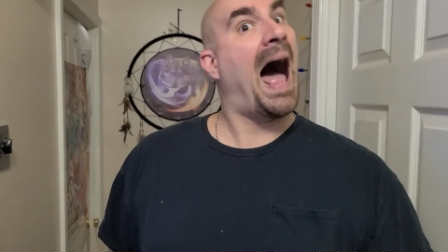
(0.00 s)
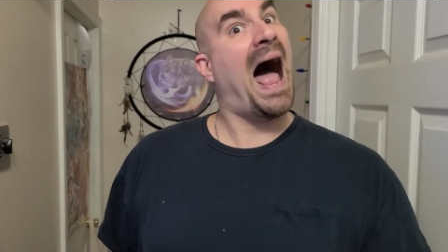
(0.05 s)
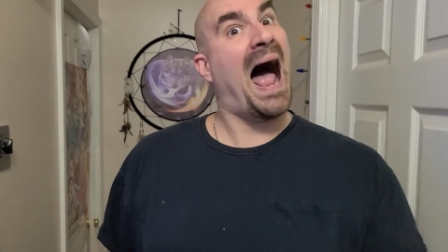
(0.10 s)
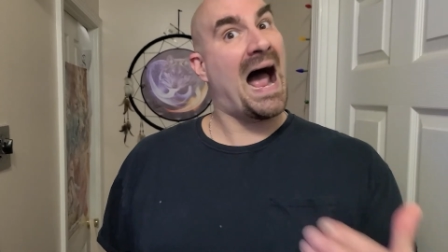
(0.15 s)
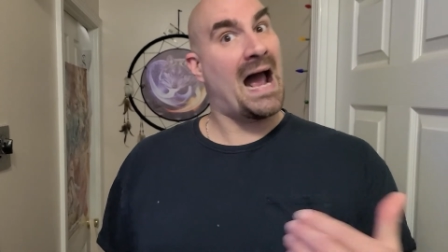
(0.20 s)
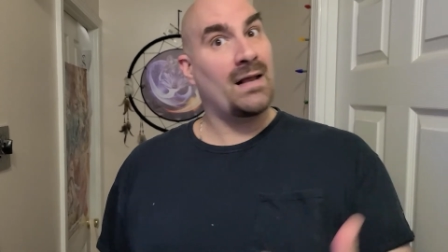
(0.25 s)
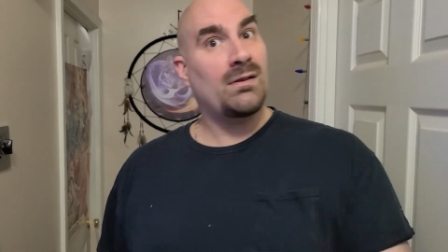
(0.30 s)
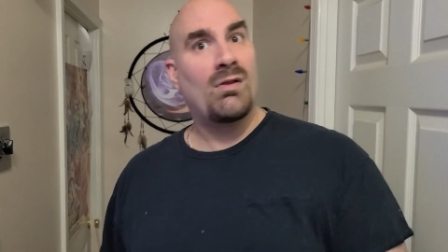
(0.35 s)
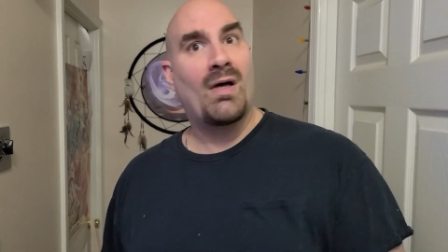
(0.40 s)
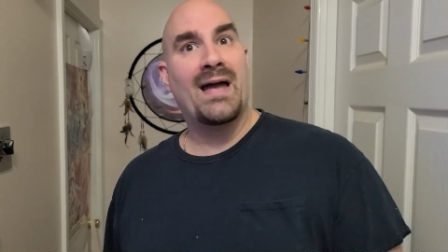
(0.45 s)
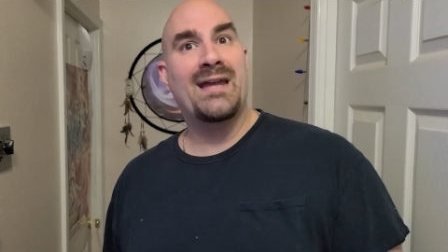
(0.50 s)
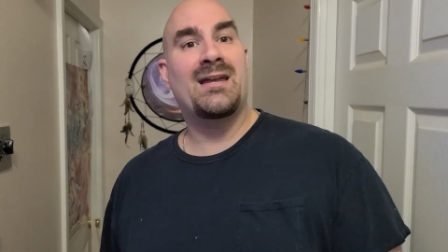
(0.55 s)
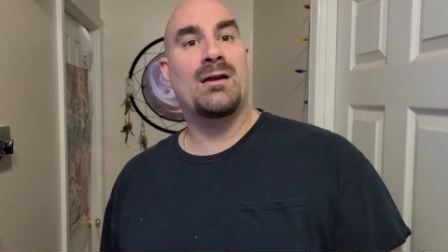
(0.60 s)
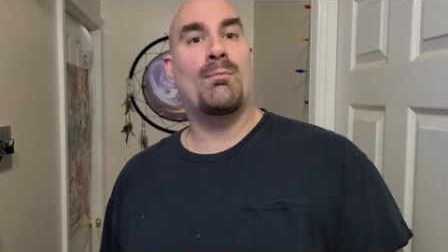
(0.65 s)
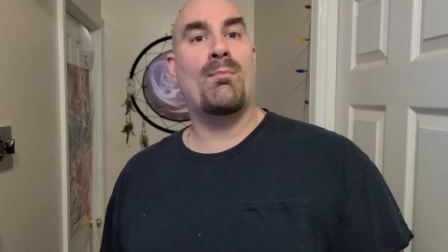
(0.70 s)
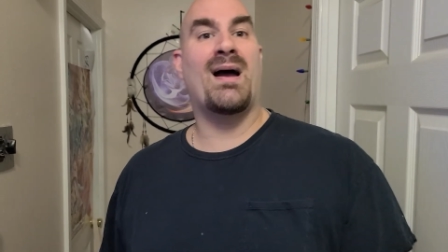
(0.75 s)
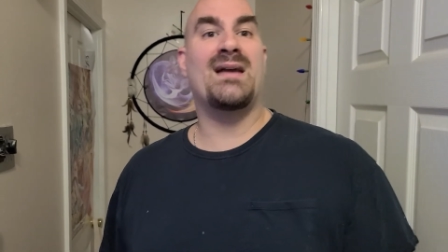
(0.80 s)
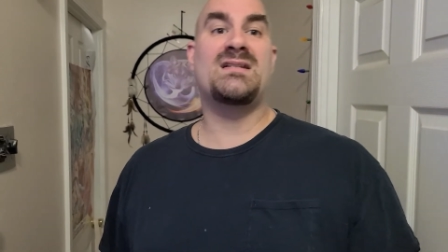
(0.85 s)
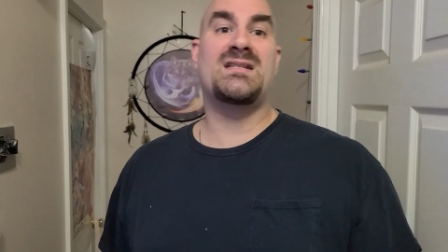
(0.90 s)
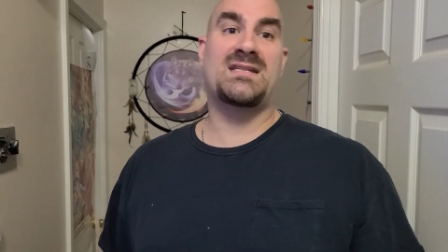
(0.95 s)
I like
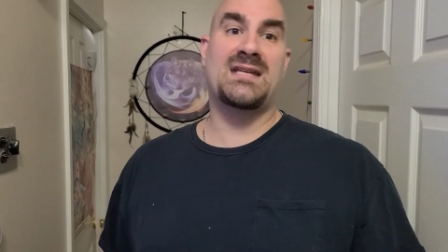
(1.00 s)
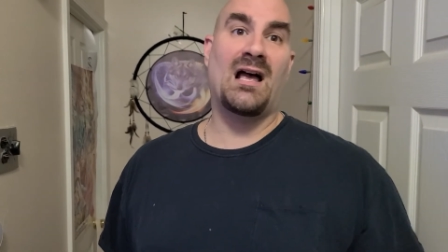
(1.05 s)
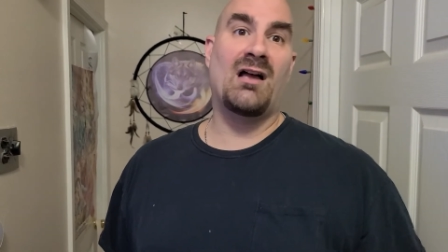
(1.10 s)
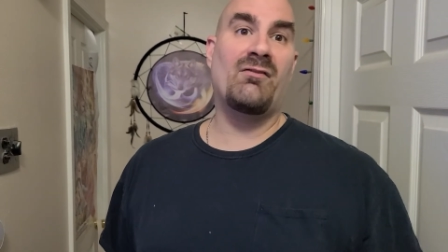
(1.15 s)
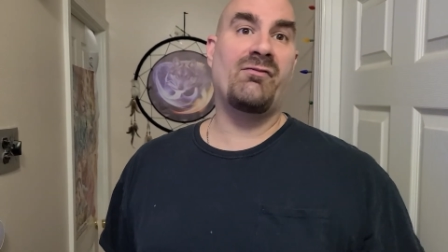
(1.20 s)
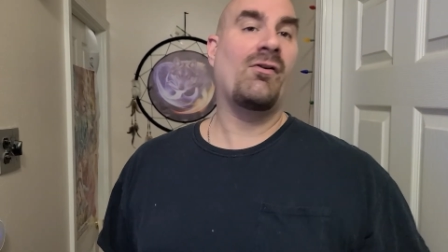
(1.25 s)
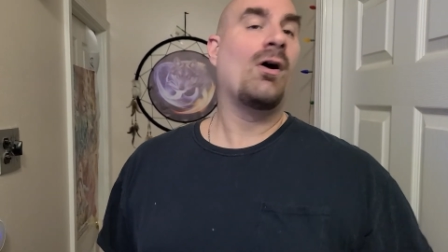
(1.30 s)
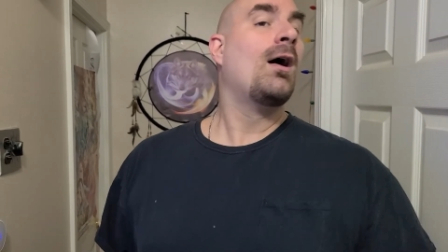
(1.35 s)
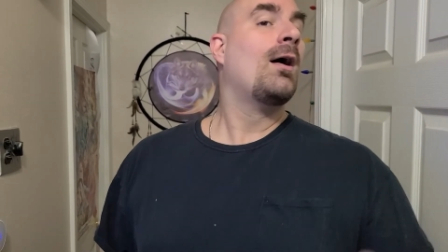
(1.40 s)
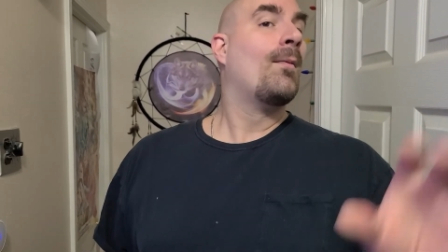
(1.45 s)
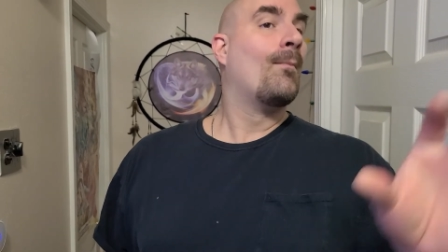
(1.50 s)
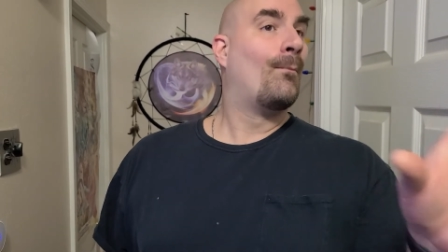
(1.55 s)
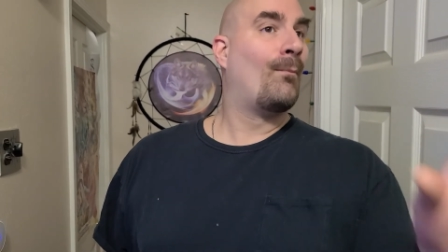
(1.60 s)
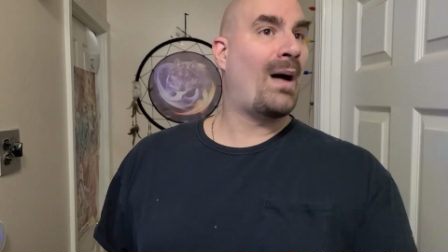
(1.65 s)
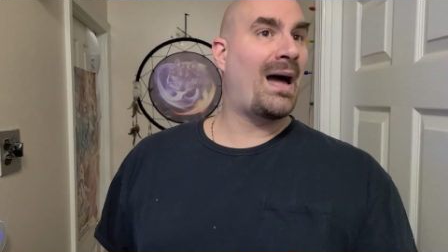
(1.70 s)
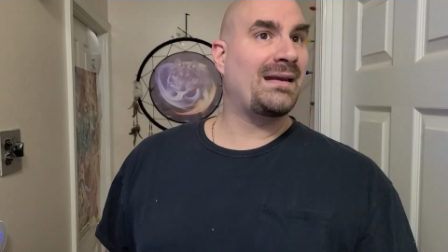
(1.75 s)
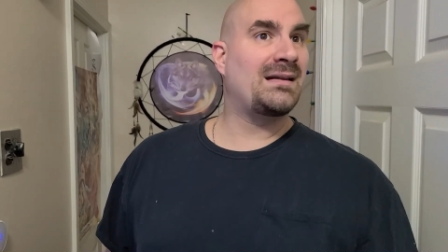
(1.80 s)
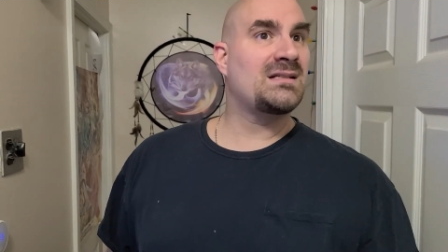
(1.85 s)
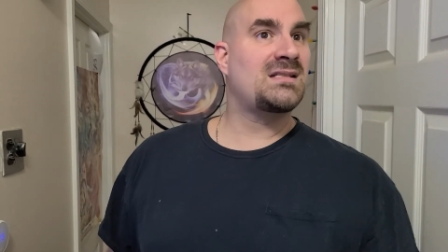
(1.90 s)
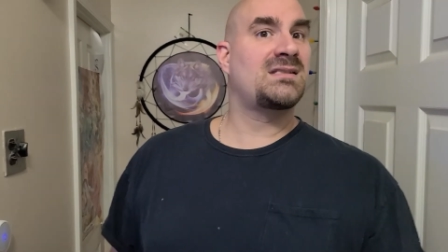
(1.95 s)
it myself,
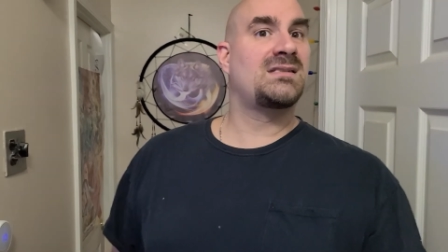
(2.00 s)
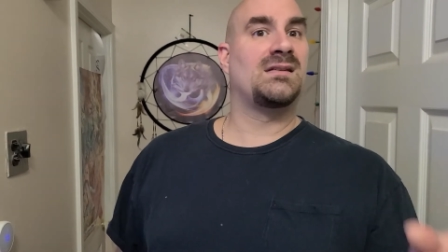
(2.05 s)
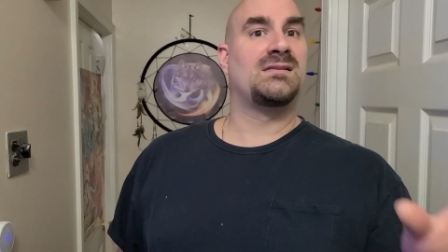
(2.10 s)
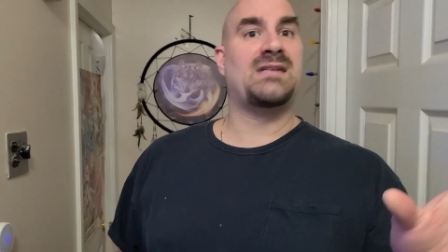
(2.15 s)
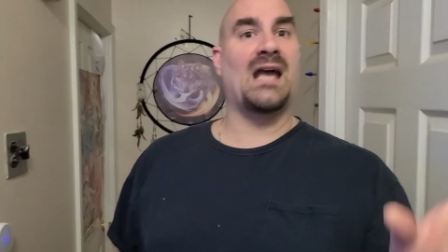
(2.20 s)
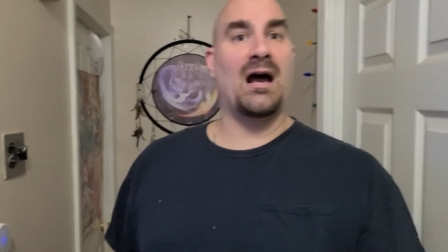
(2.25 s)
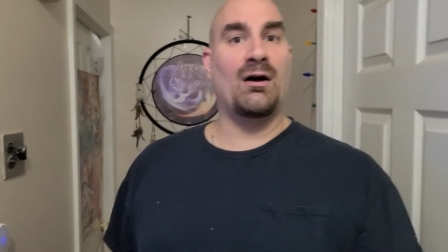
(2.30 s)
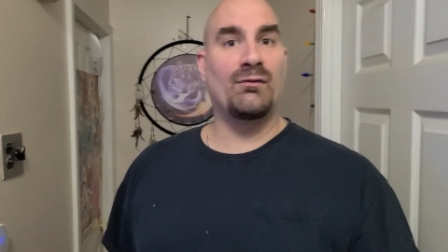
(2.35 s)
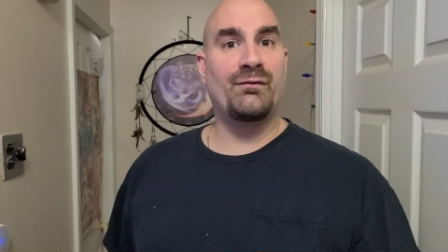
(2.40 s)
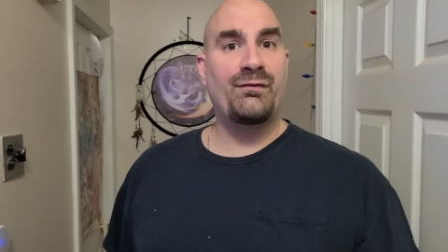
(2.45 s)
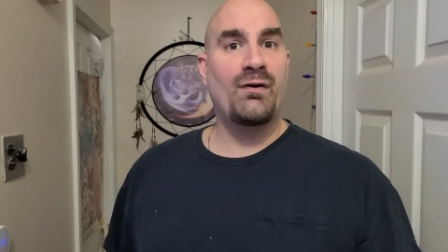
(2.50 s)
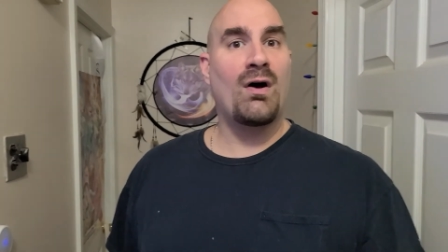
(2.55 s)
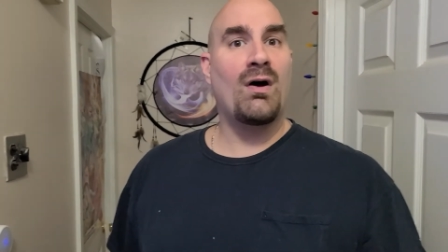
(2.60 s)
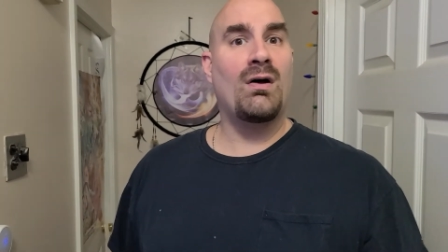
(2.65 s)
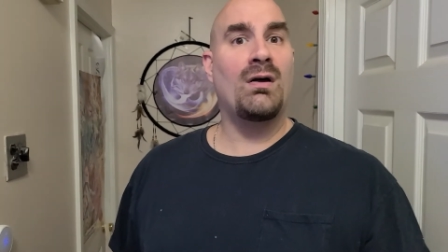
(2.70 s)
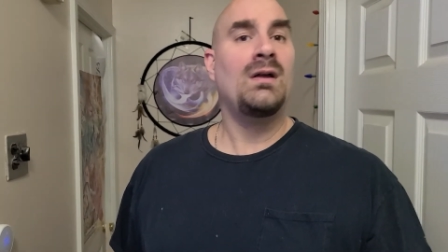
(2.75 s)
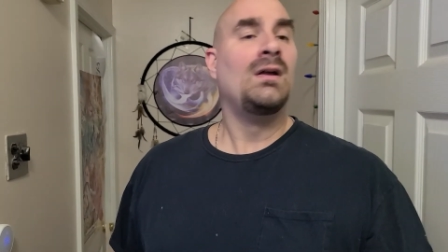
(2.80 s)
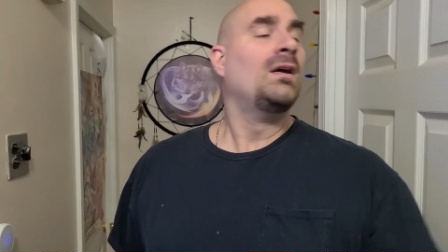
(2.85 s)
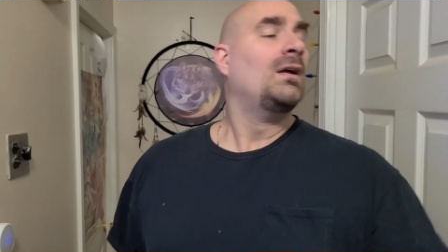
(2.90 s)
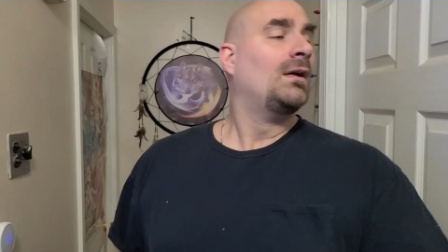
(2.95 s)
minus the
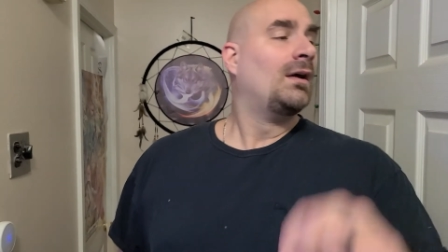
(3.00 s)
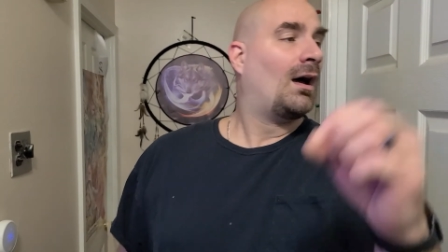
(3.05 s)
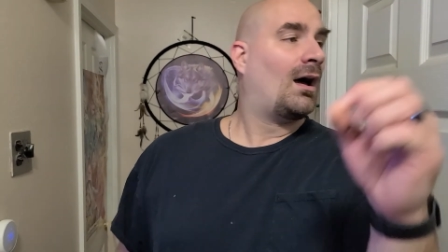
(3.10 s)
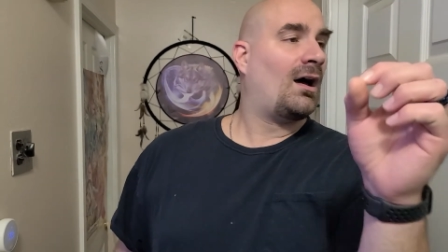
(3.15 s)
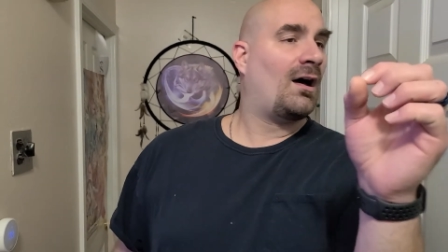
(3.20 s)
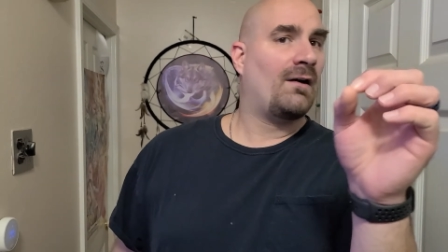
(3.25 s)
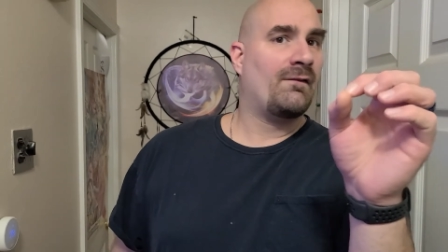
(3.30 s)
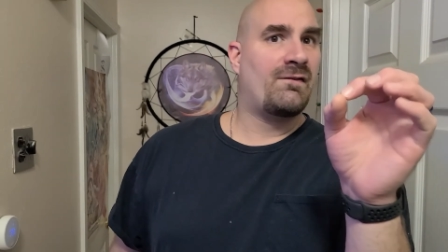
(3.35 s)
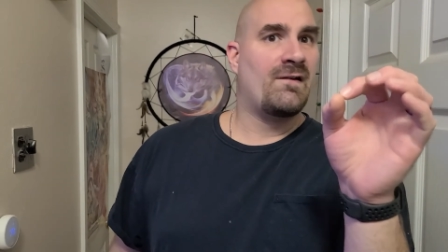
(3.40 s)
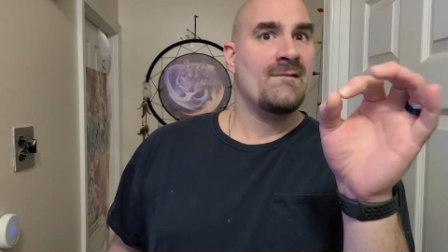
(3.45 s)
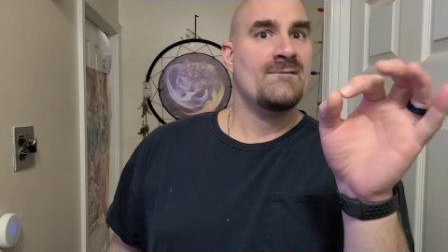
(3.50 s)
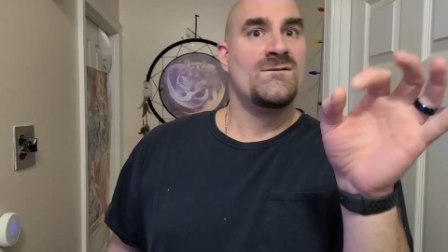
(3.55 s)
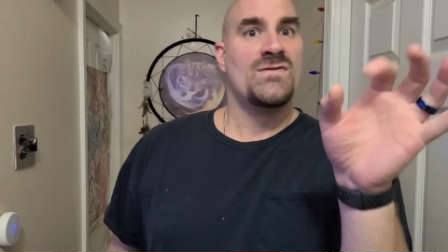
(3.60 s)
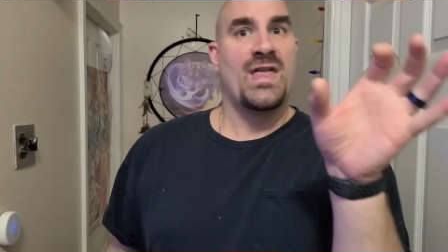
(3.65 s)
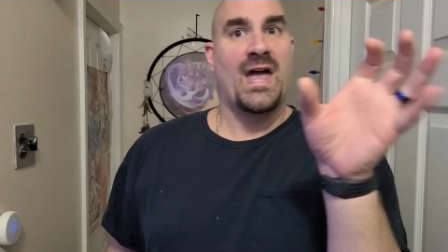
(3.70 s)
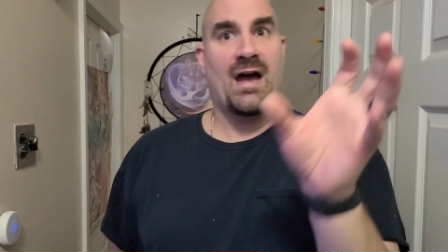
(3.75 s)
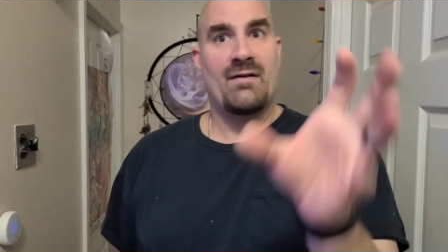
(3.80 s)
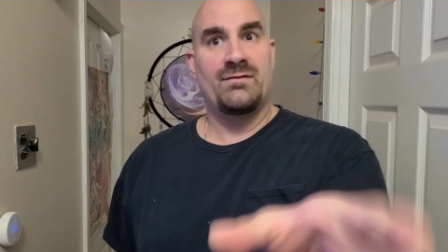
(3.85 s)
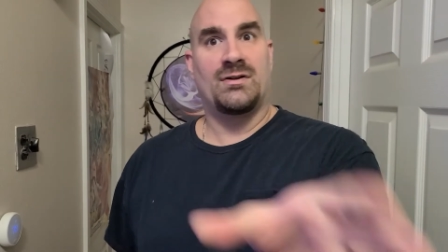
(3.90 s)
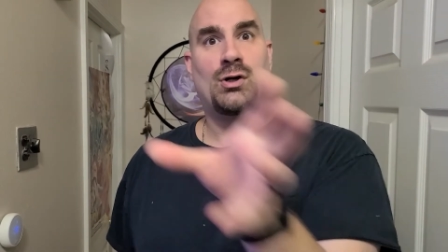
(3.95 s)
downfall of
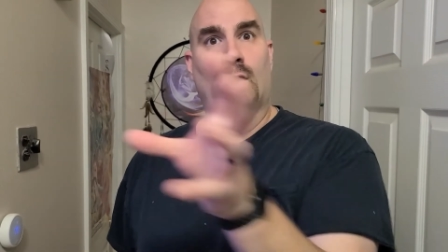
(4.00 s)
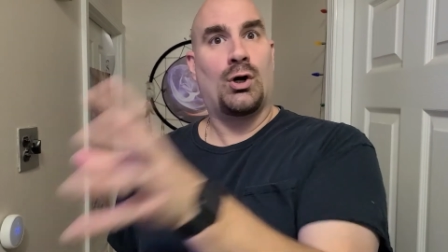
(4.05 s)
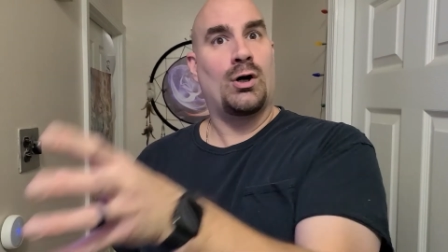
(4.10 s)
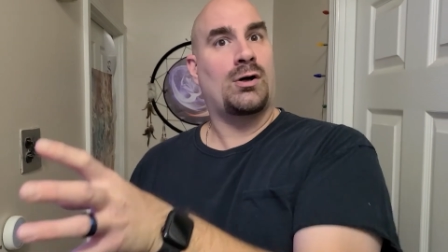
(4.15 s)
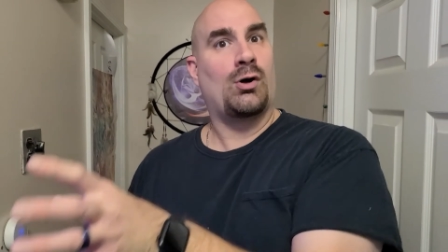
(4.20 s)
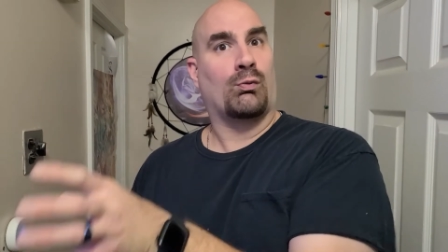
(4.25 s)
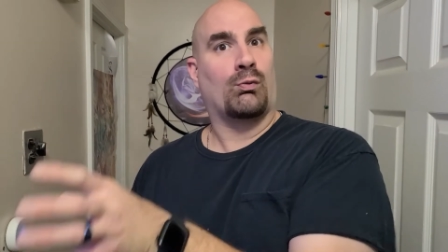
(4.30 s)
having to hook a